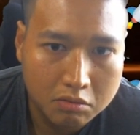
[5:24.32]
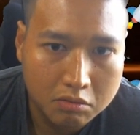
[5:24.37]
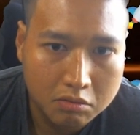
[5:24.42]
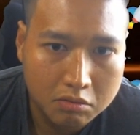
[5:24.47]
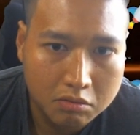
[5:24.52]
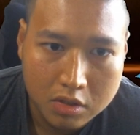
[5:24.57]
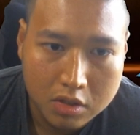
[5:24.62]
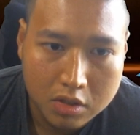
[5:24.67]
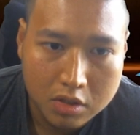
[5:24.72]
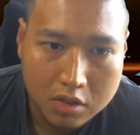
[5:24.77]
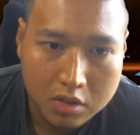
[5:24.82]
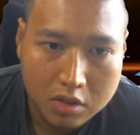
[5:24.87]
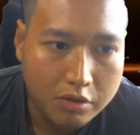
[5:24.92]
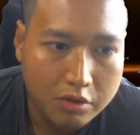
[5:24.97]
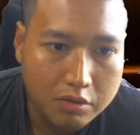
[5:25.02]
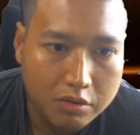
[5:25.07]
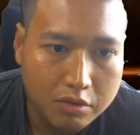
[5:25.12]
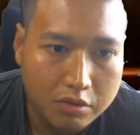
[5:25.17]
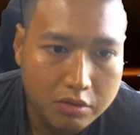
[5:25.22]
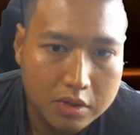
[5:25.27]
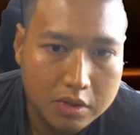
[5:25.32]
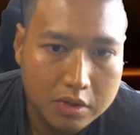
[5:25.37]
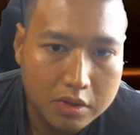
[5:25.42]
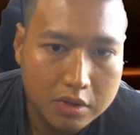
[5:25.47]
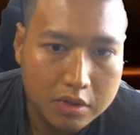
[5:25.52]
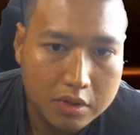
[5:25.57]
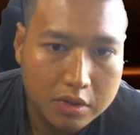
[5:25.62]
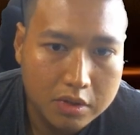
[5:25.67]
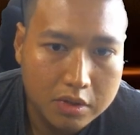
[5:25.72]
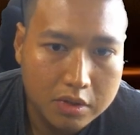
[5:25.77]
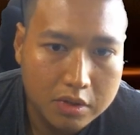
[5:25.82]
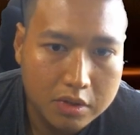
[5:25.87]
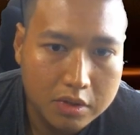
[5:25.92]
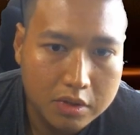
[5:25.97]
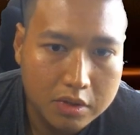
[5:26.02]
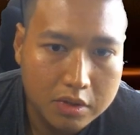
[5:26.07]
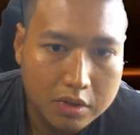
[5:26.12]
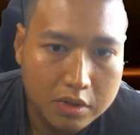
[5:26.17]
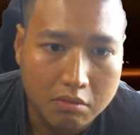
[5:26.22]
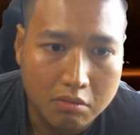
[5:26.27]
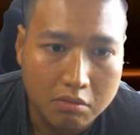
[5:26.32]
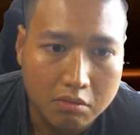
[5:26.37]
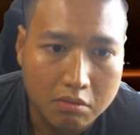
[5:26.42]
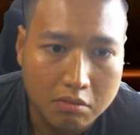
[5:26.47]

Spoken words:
support and resistance, you can